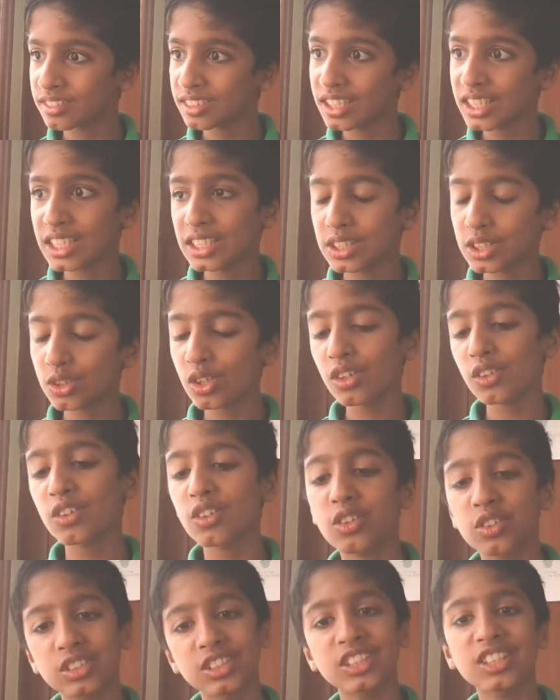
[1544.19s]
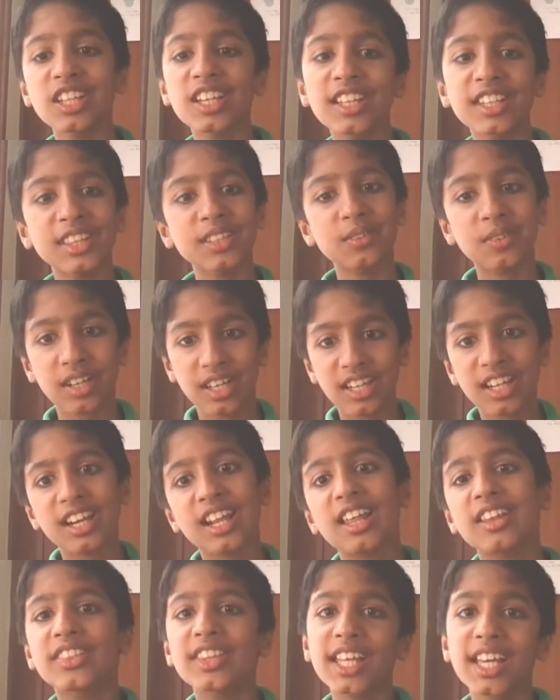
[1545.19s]
dissolved oxygen in the water
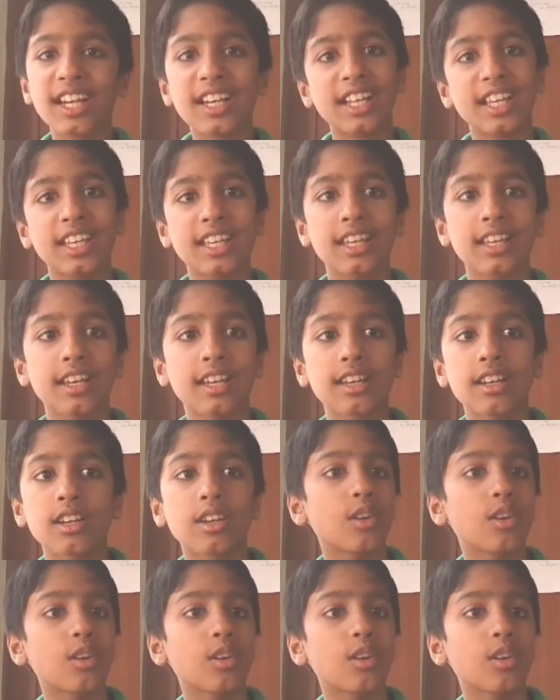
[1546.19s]
and they are taking it.